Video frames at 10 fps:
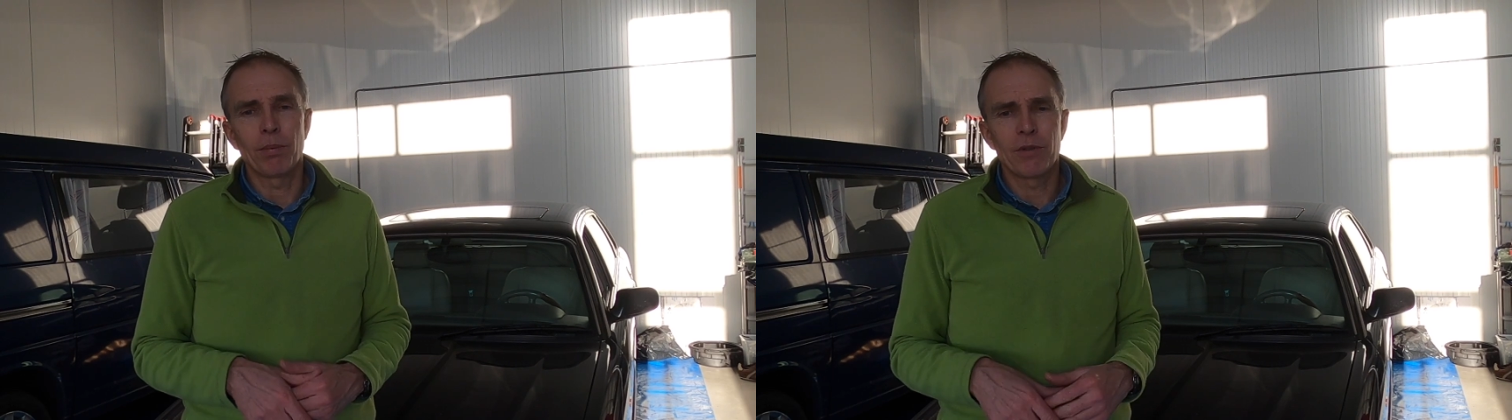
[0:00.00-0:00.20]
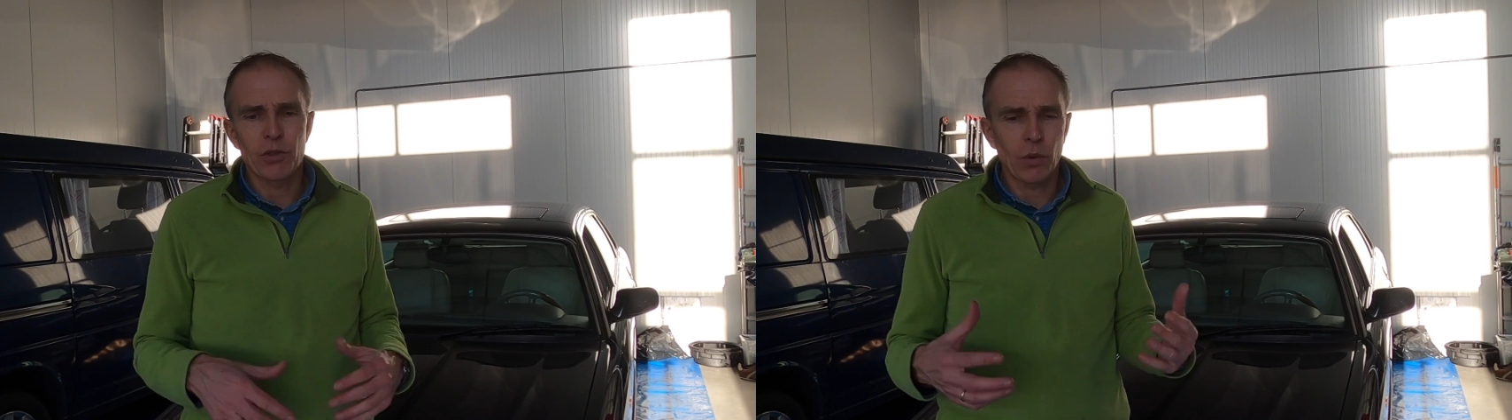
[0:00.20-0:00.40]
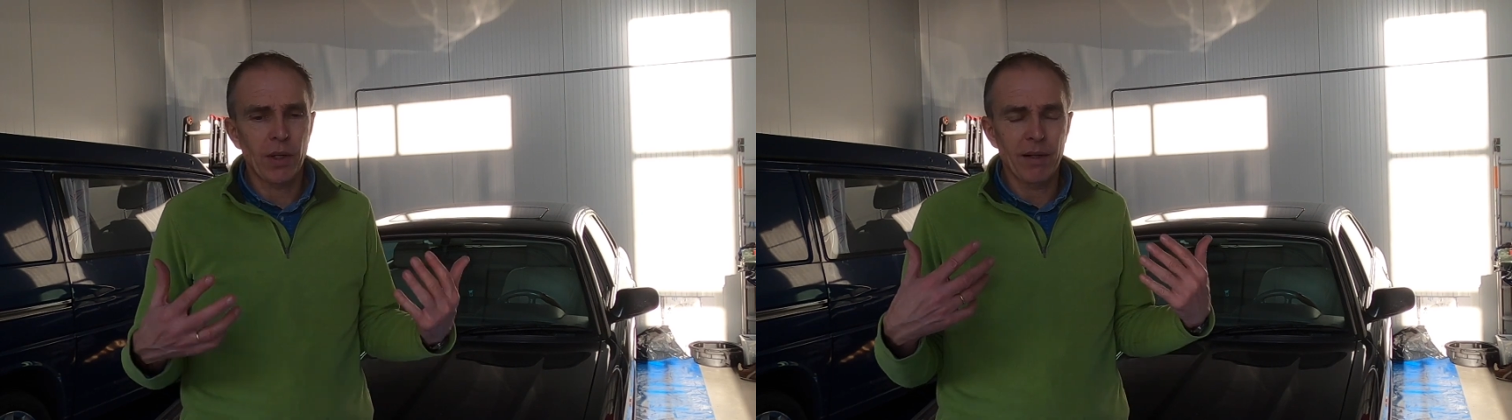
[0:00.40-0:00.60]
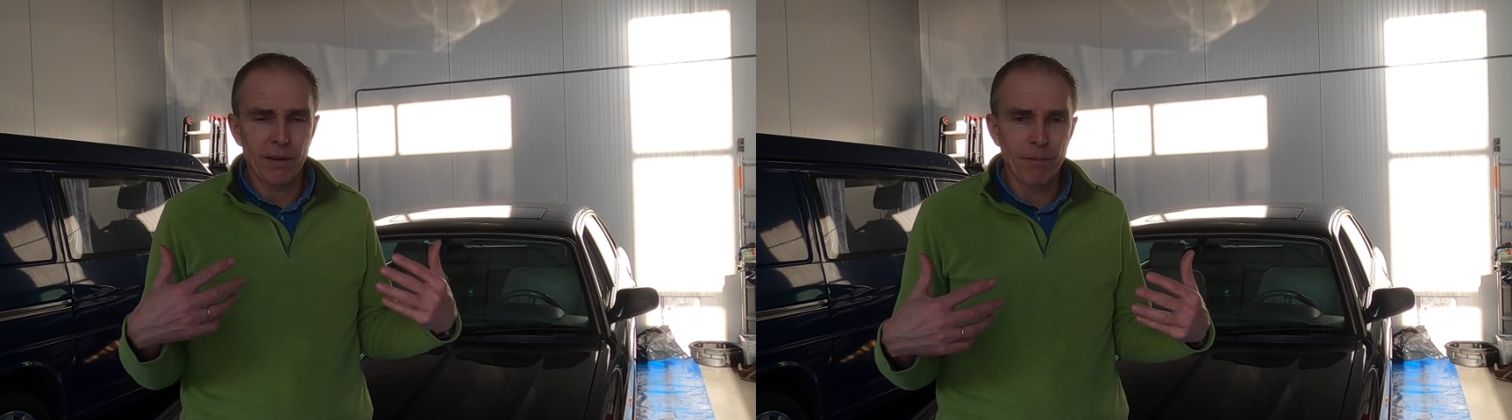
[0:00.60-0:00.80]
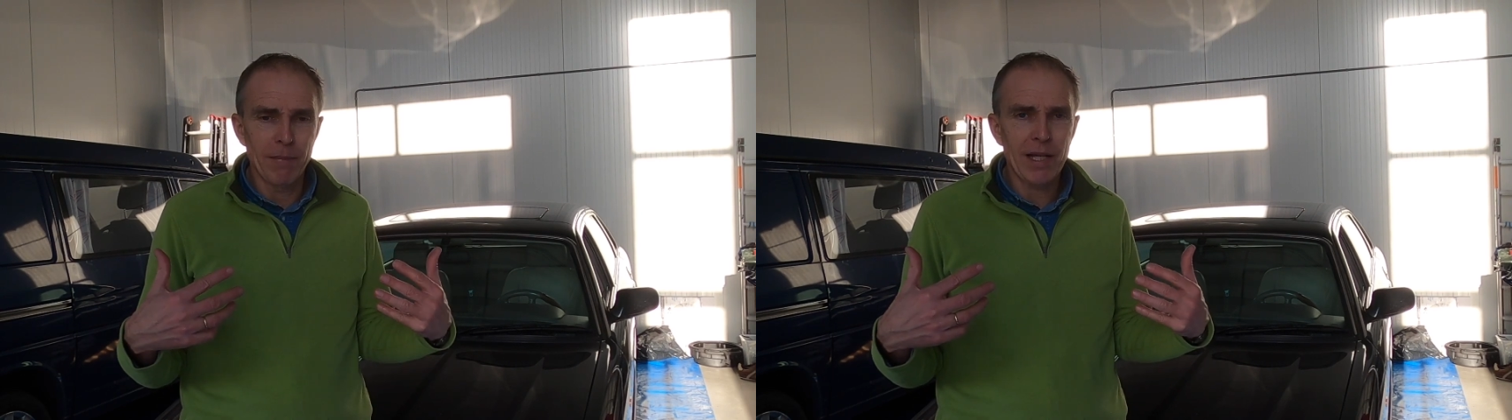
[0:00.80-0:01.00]
So
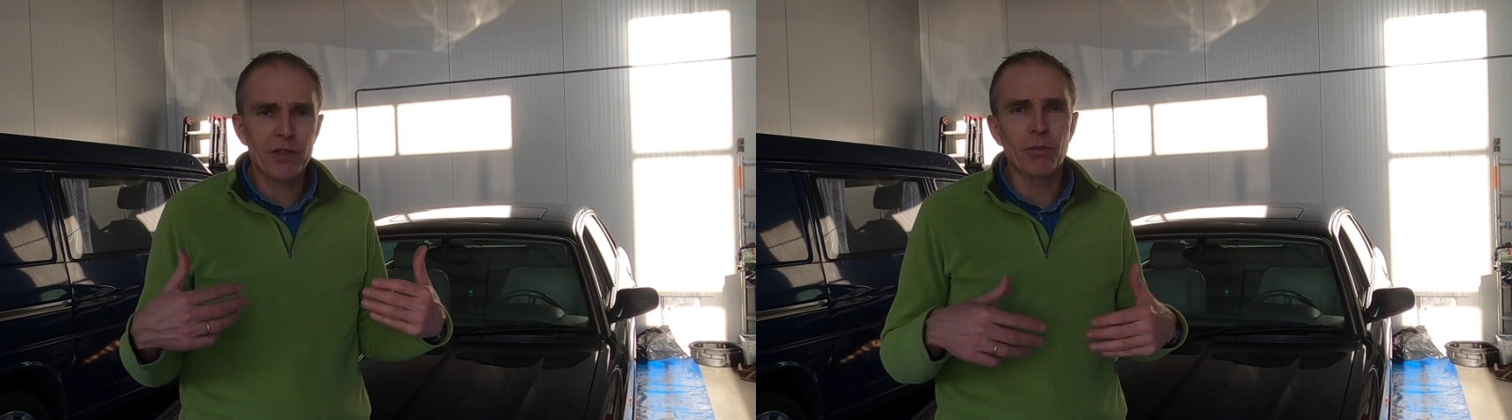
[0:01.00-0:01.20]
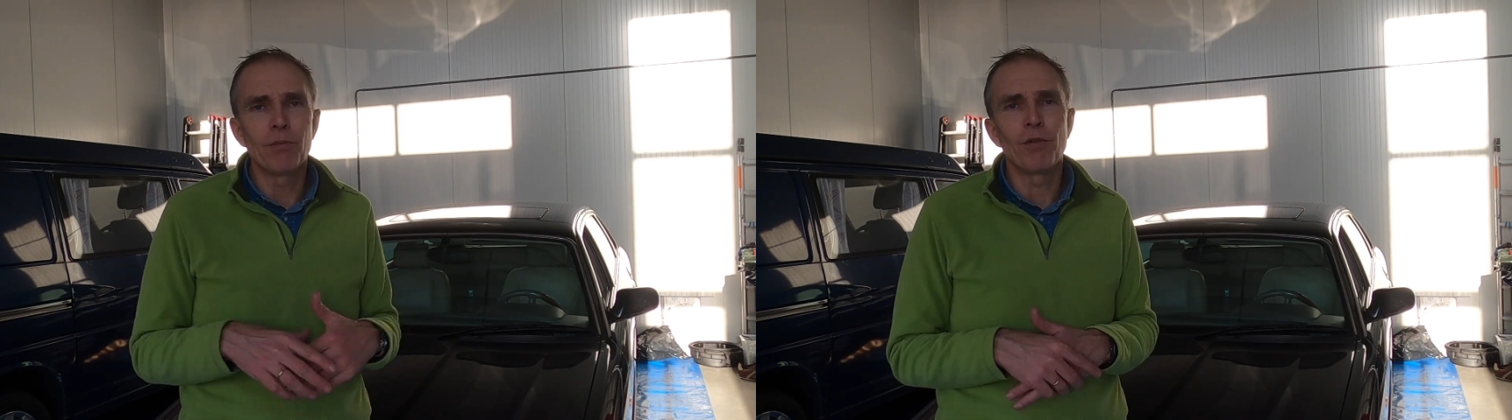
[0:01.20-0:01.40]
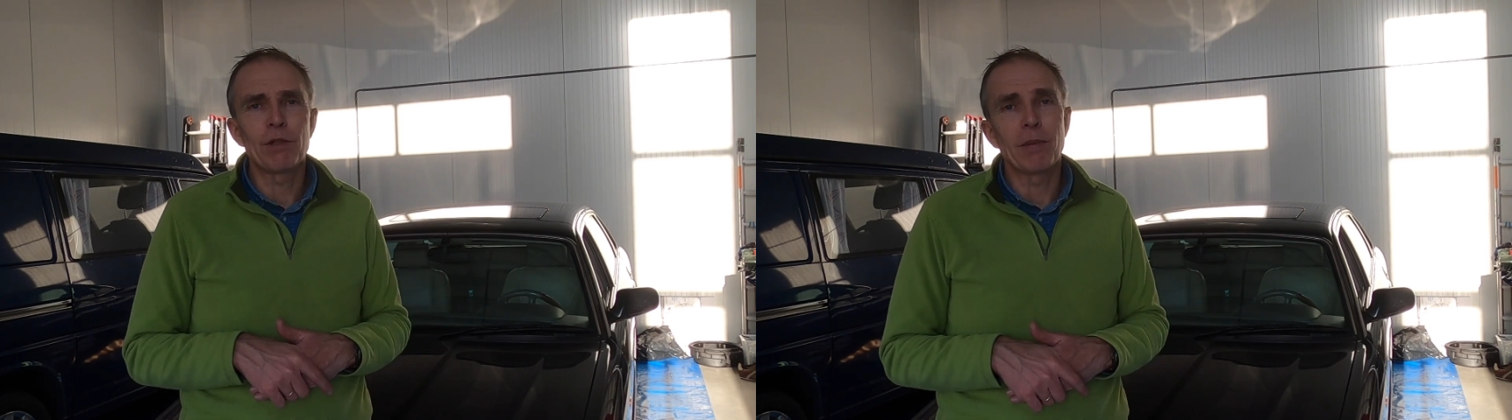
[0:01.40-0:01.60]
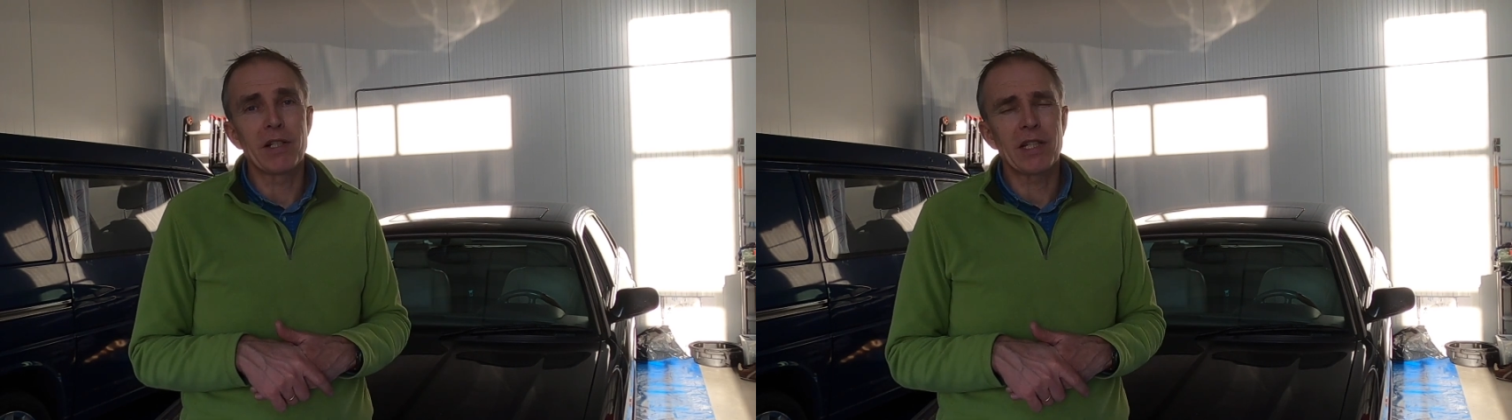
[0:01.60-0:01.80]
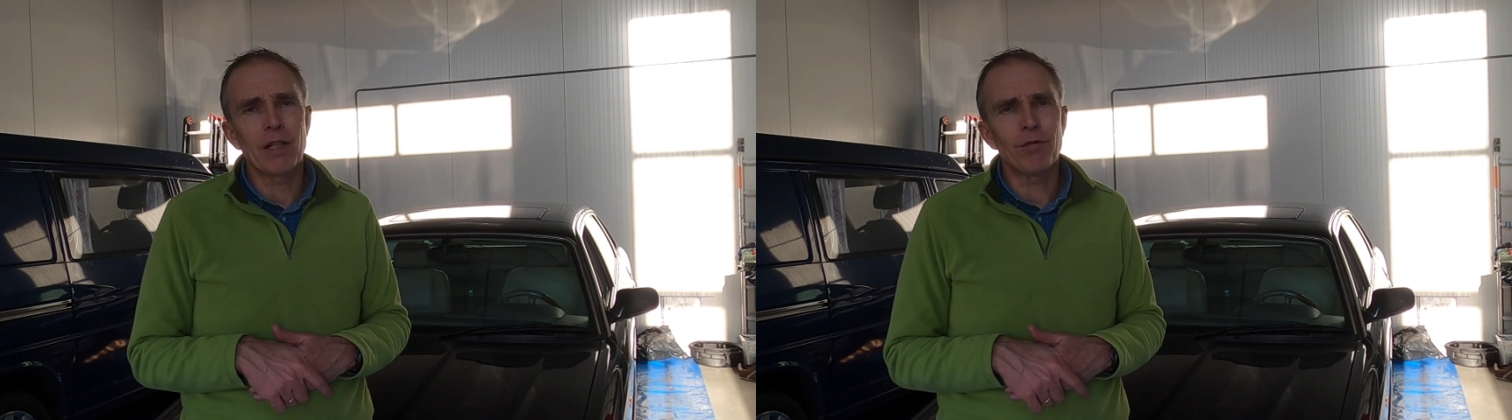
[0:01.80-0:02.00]
make some movies
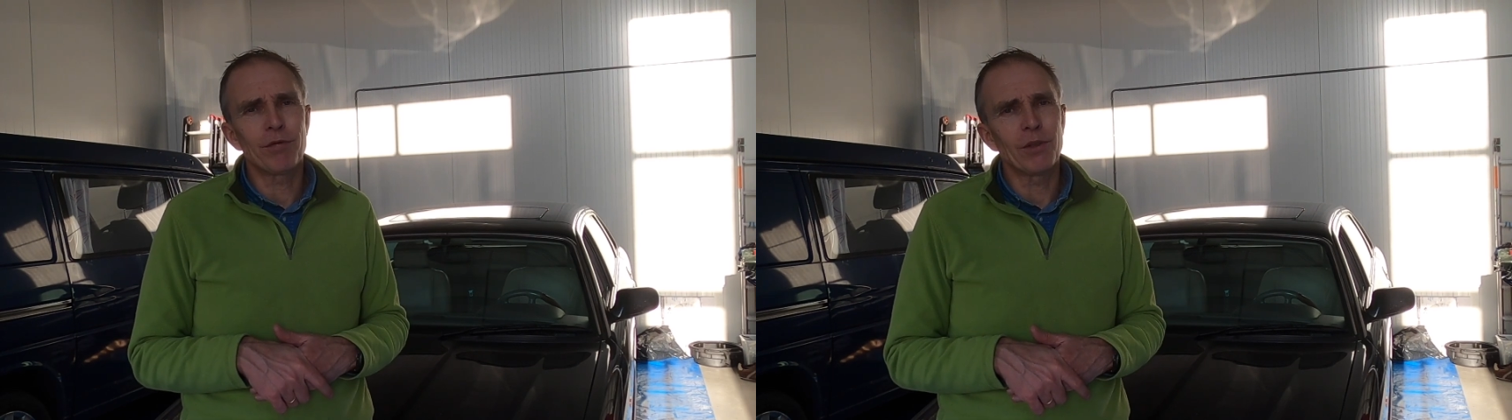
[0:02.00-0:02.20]
myself,